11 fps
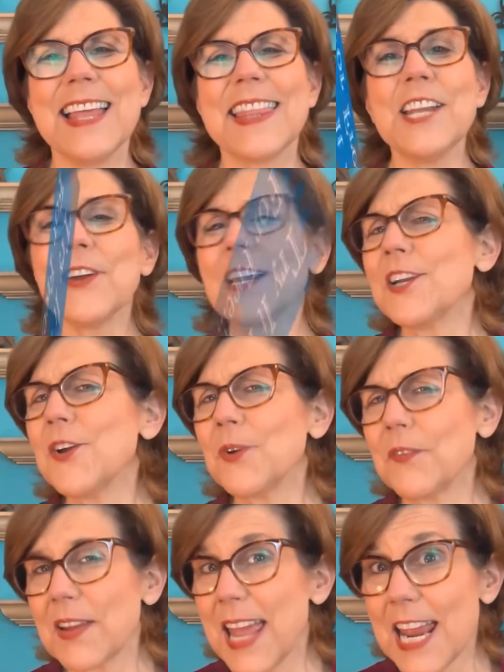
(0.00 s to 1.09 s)
Then you get a
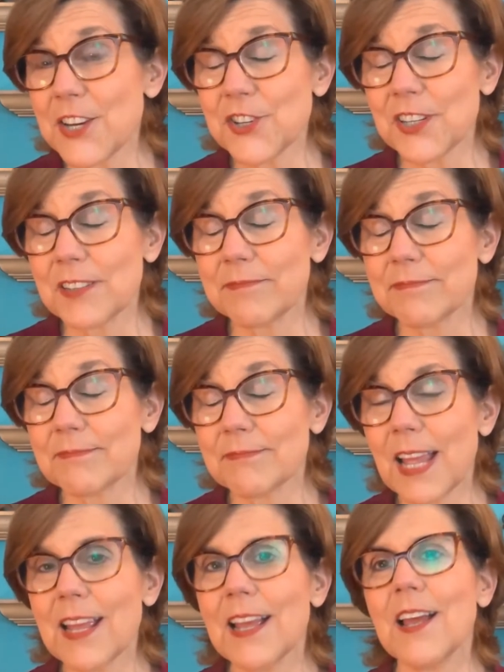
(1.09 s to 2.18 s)
notification
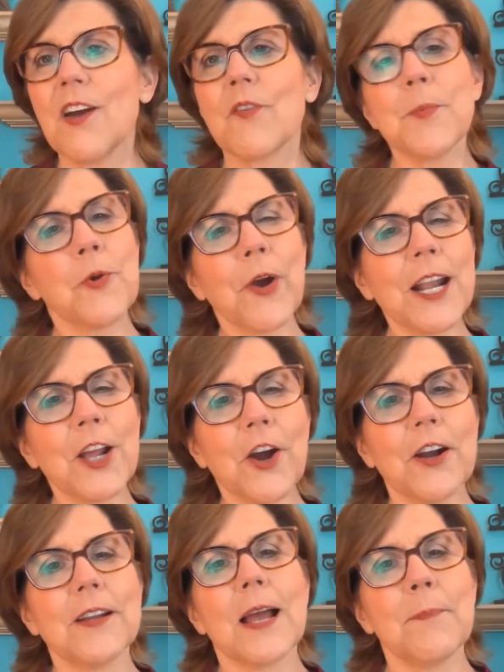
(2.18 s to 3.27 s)
from your credit
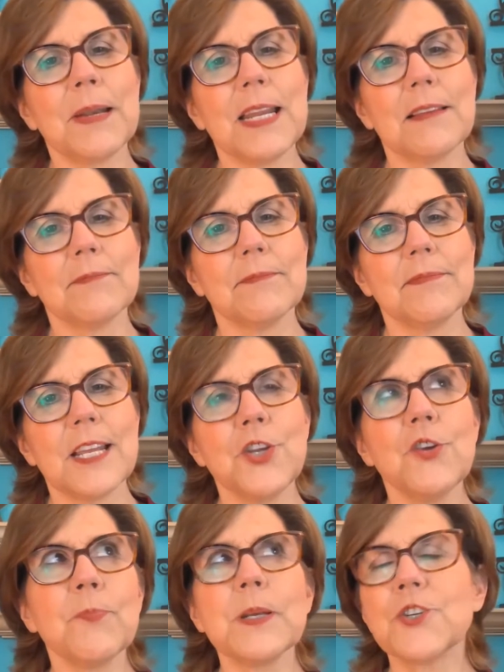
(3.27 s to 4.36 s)
card company that
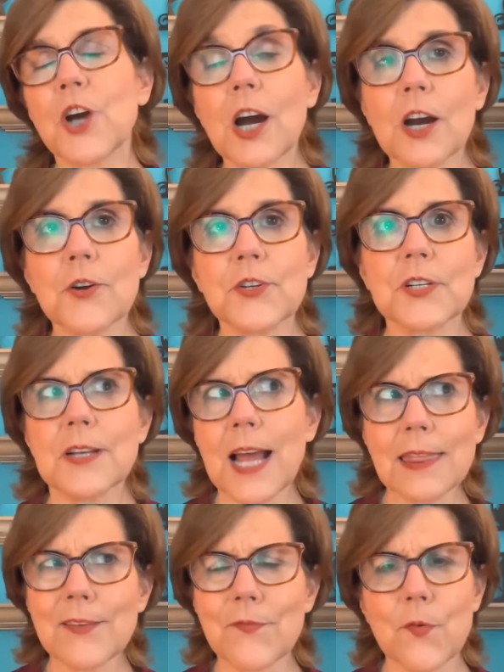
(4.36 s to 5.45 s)
you've been charged
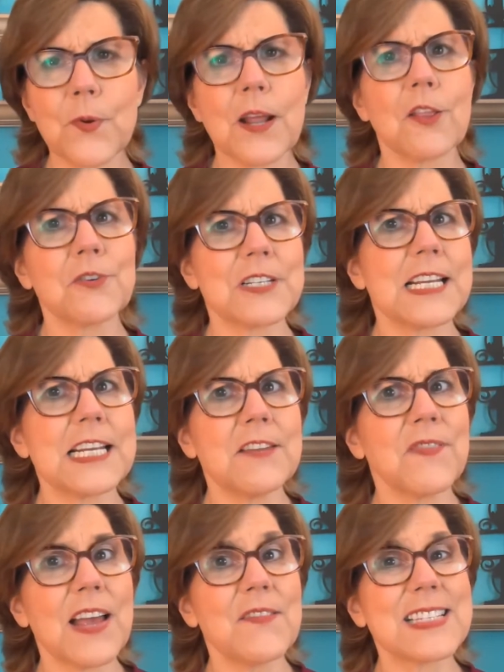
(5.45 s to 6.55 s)
not the
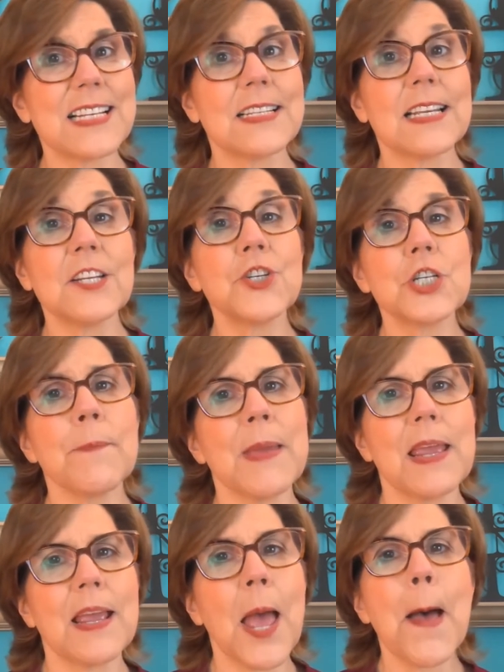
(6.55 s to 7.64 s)
$4.95
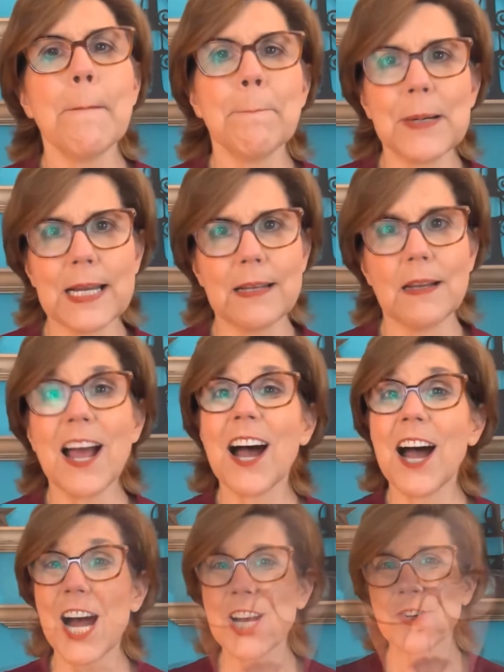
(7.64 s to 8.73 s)
shipping, but
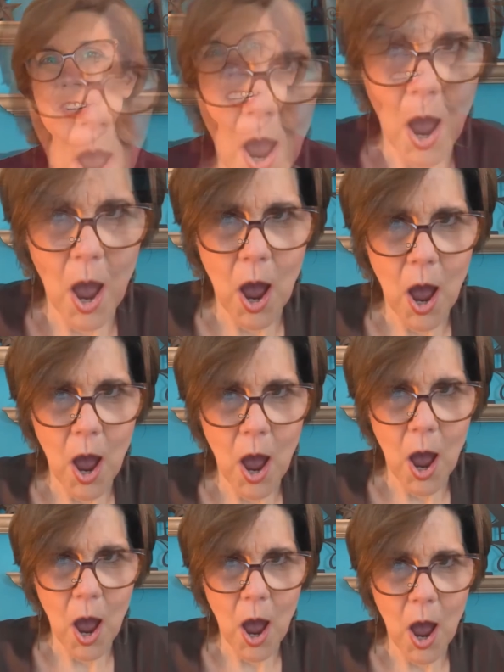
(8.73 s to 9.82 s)

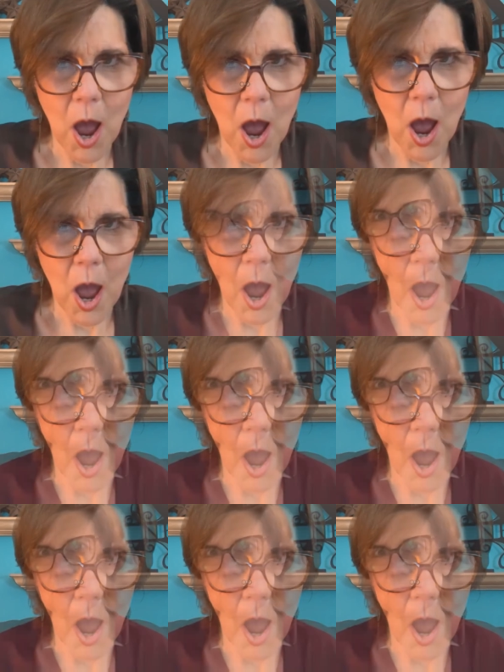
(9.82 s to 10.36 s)
$199.